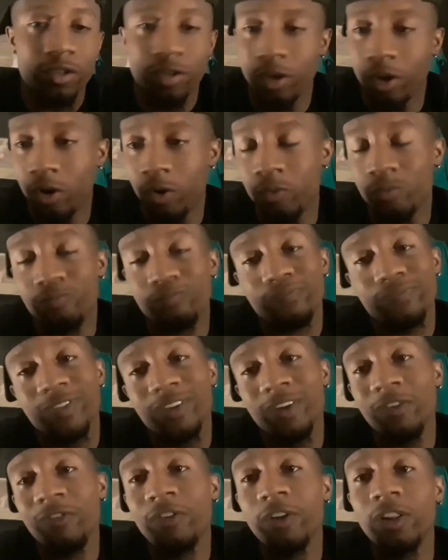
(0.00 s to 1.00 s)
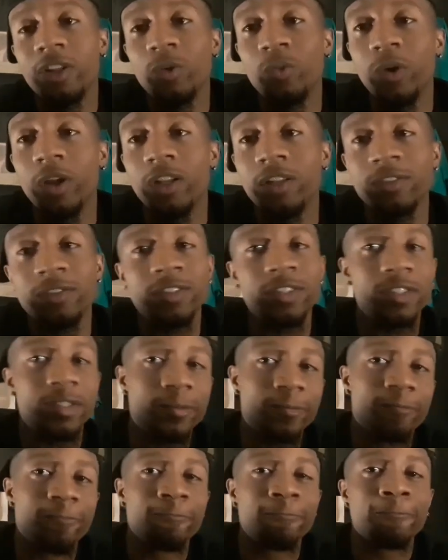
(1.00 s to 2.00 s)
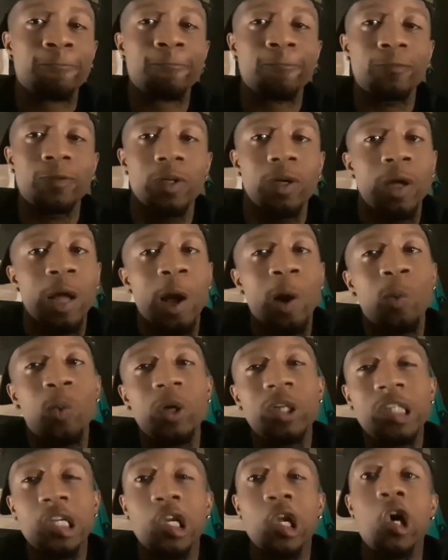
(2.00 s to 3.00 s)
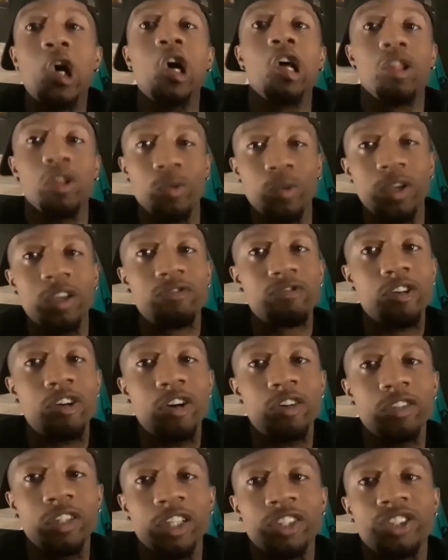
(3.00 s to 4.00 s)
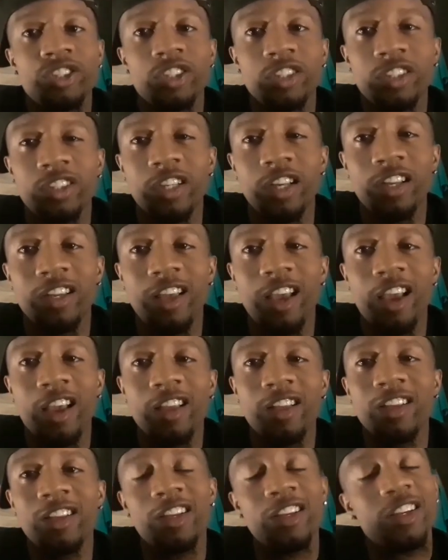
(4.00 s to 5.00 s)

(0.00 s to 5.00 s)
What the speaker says: So if Philly wins, I wasn't all the way wrong. Let's just say that.